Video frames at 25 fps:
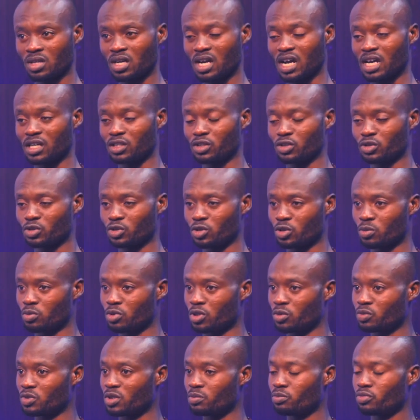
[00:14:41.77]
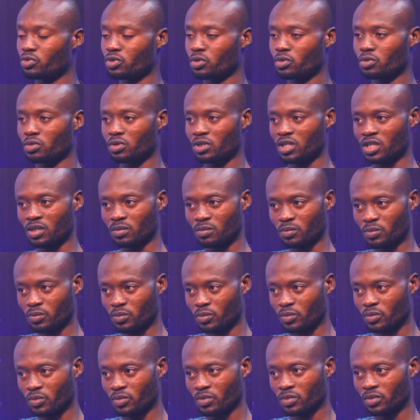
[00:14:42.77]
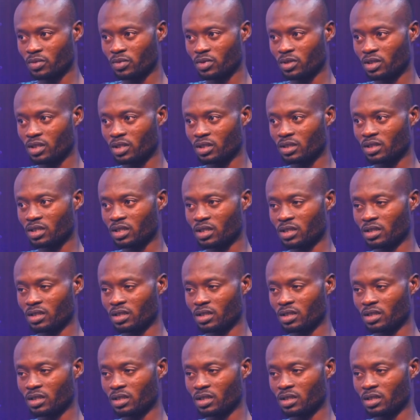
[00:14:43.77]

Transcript: I saw, but with broken arm later.